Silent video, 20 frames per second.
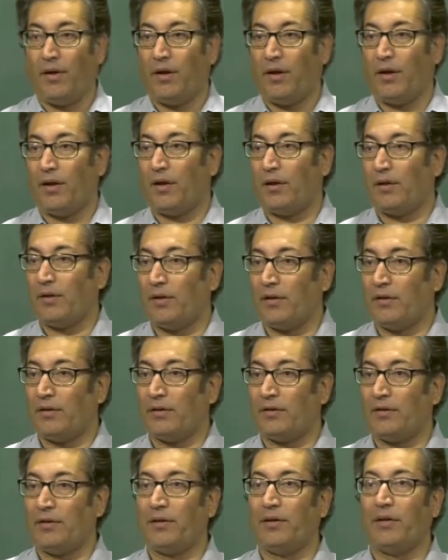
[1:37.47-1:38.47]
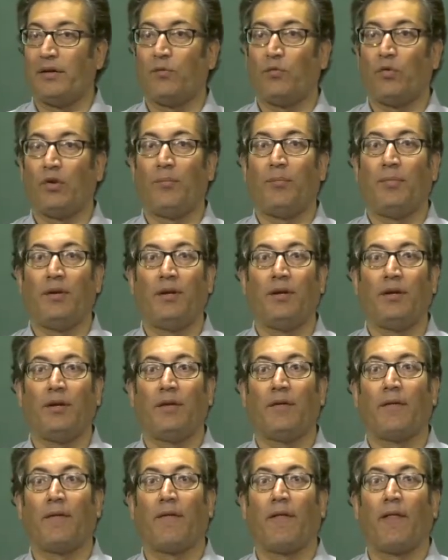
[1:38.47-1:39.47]
and the third will be
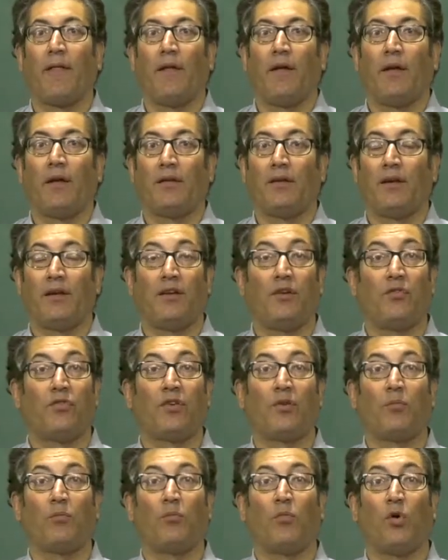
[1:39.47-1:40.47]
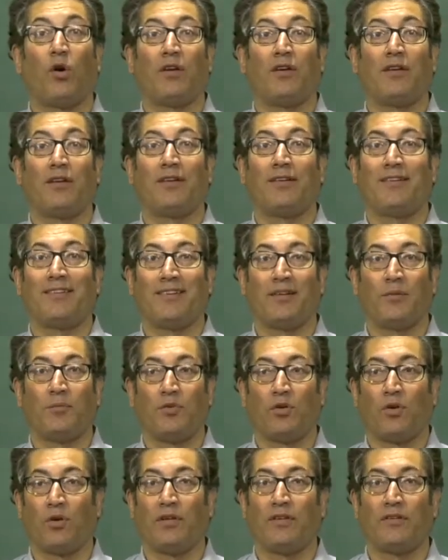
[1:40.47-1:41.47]
the different modern
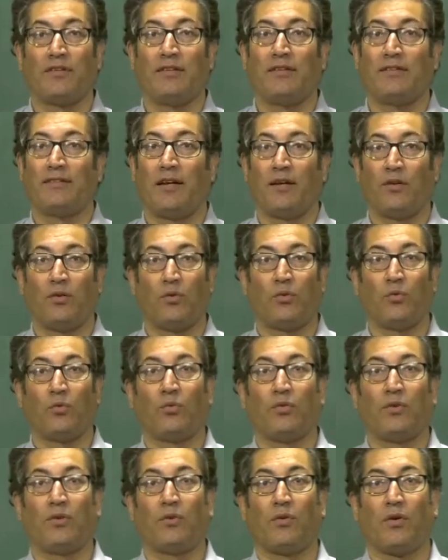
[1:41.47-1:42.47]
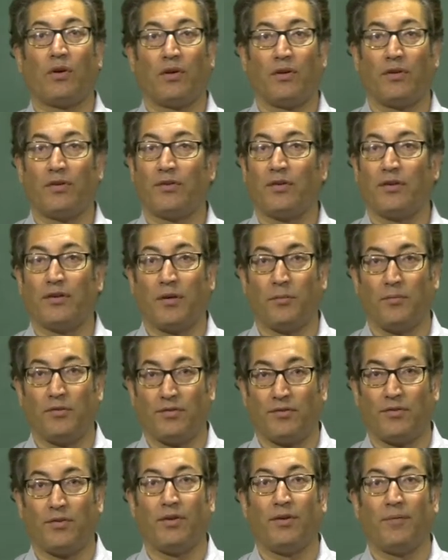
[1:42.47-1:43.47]
terminologies that you use in coordination
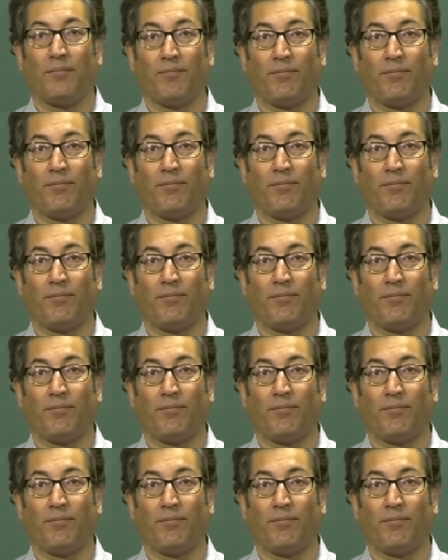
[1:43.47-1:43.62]
chemistry